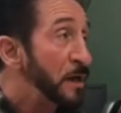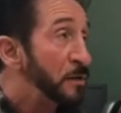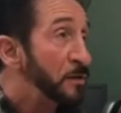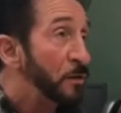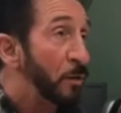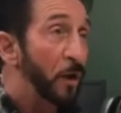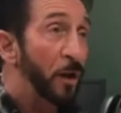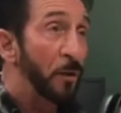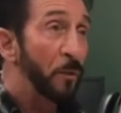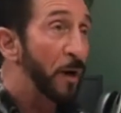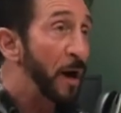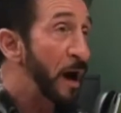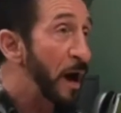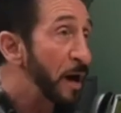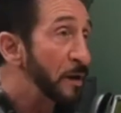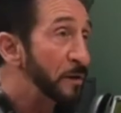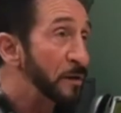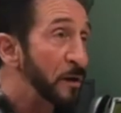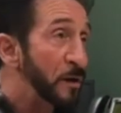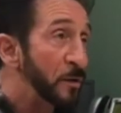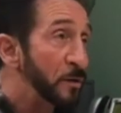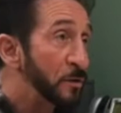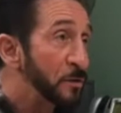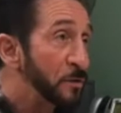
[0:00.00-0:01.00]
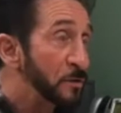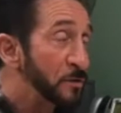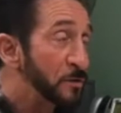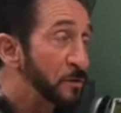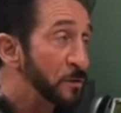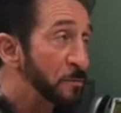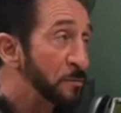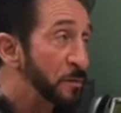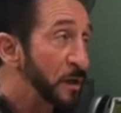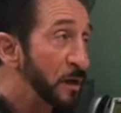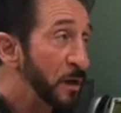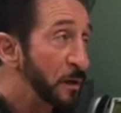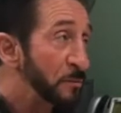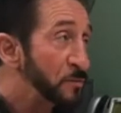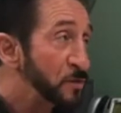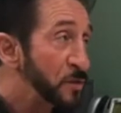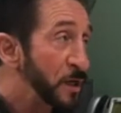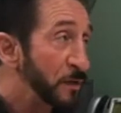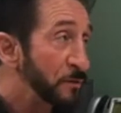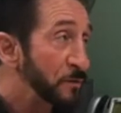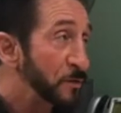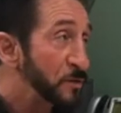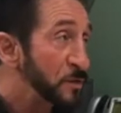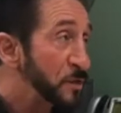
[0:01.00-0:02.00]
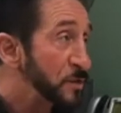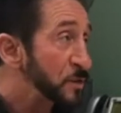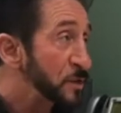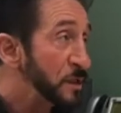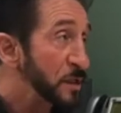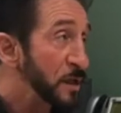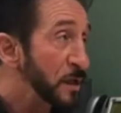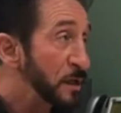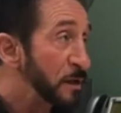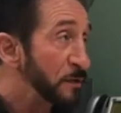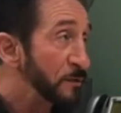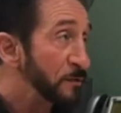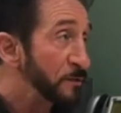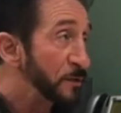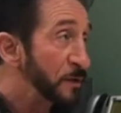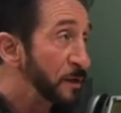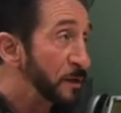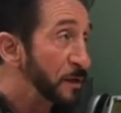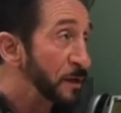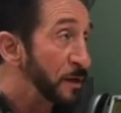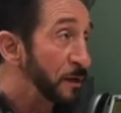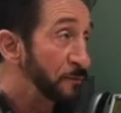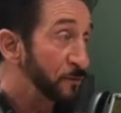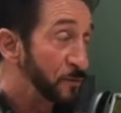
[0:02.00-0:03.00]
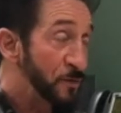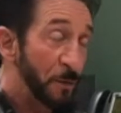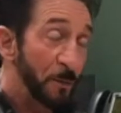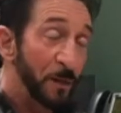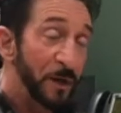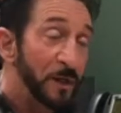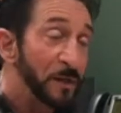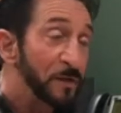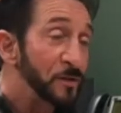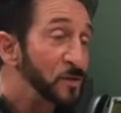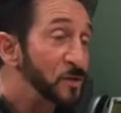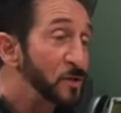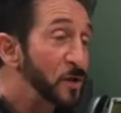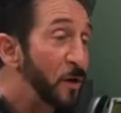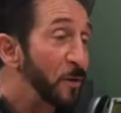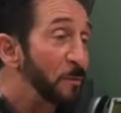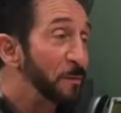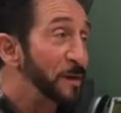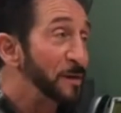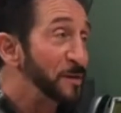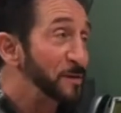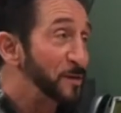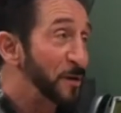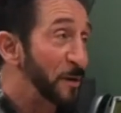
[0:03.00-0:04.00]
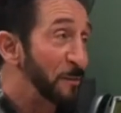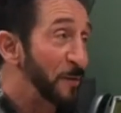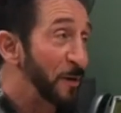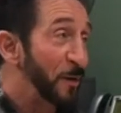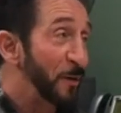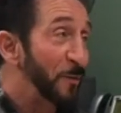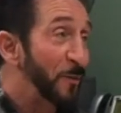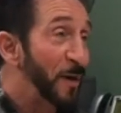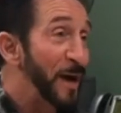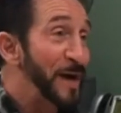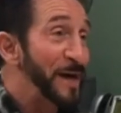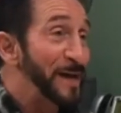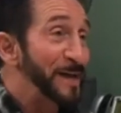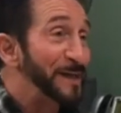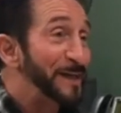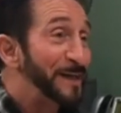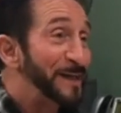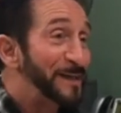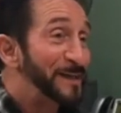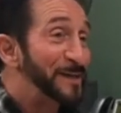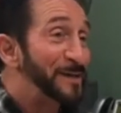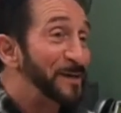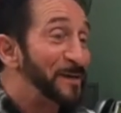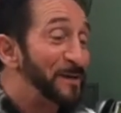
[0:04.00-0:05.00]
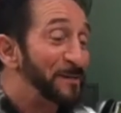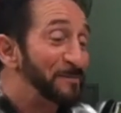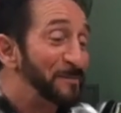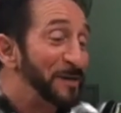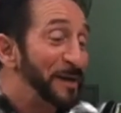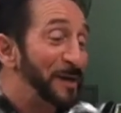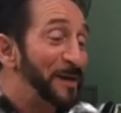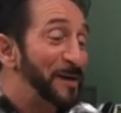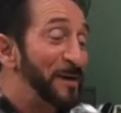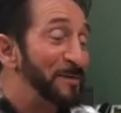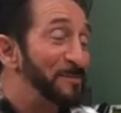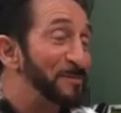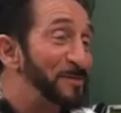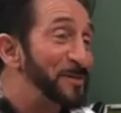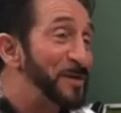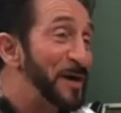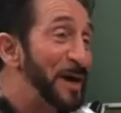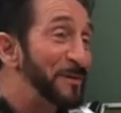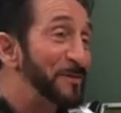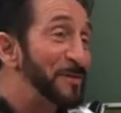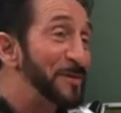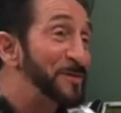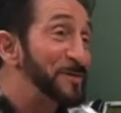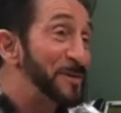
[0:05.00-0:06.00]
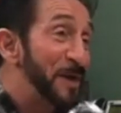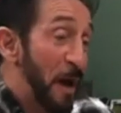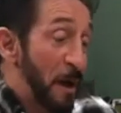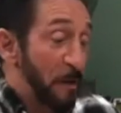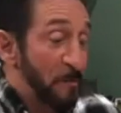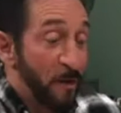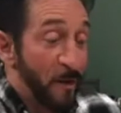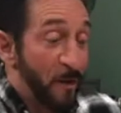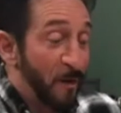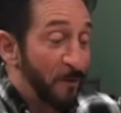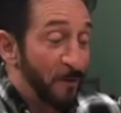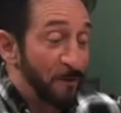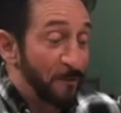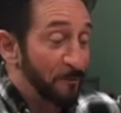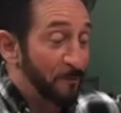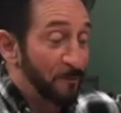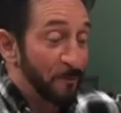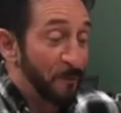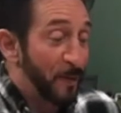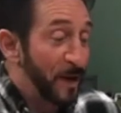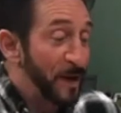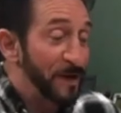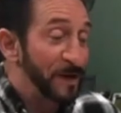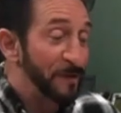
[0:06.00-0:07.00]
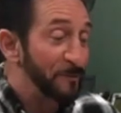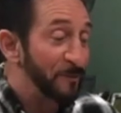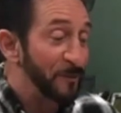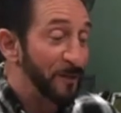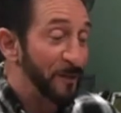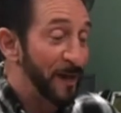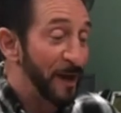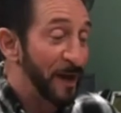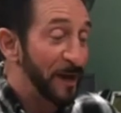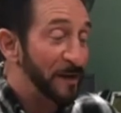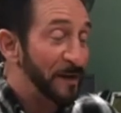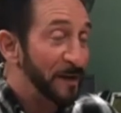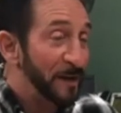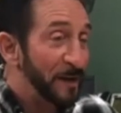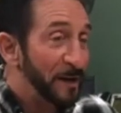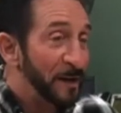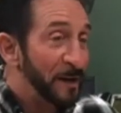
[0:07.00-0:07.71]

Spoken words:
The only way I know to become generous is to give. If somebody can show me some other way to become generous, I'm all waiting for that.